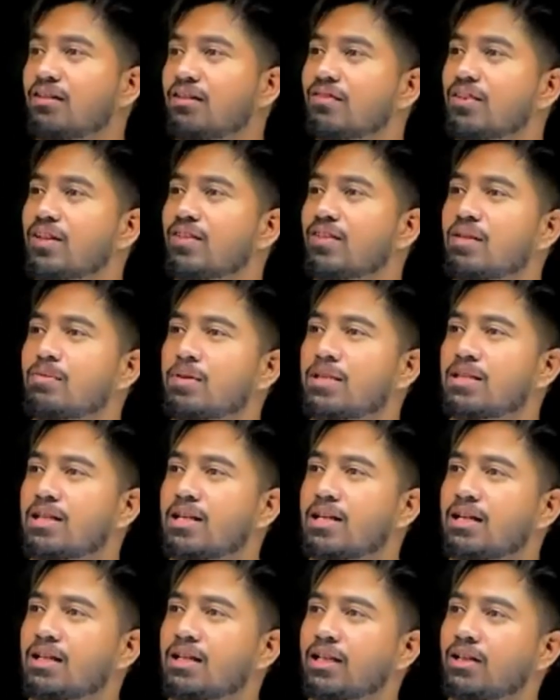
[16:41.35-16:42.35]
we will be
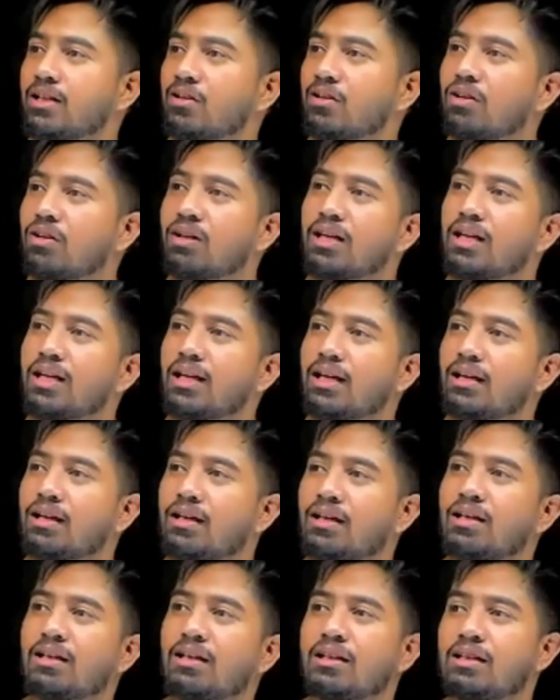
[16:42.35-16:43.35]
learning only
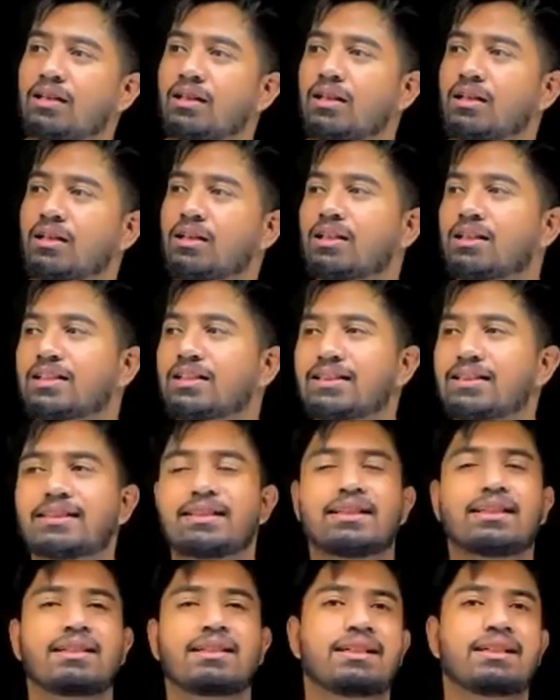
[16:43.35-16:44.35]

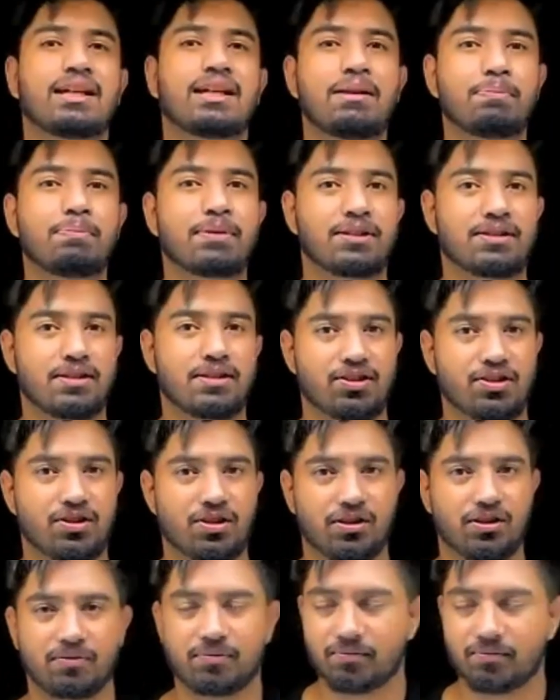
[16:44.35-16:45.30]
single precision.